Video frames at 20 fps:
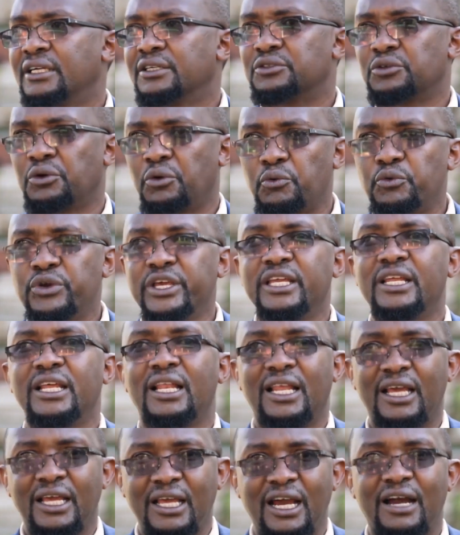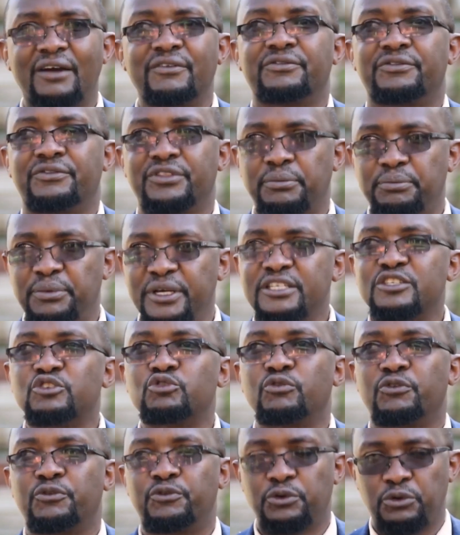So we really have the best
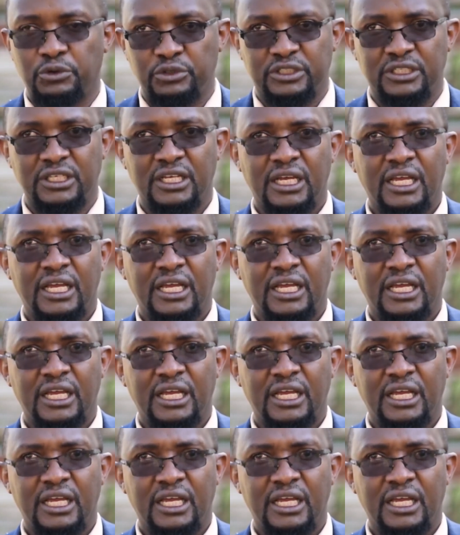fruit.